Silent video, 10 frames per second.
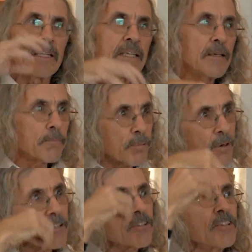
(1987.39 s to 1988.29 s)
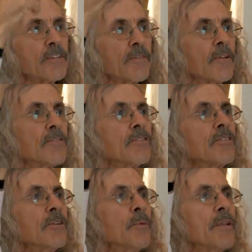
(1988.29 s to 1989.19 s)
the impressions of those are
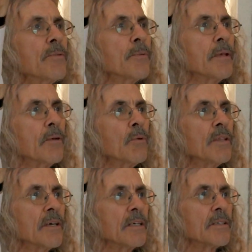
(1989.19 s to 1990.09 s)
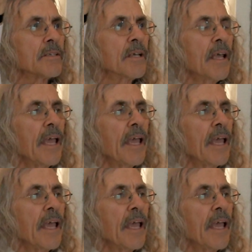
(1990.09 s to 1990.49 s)
still with us.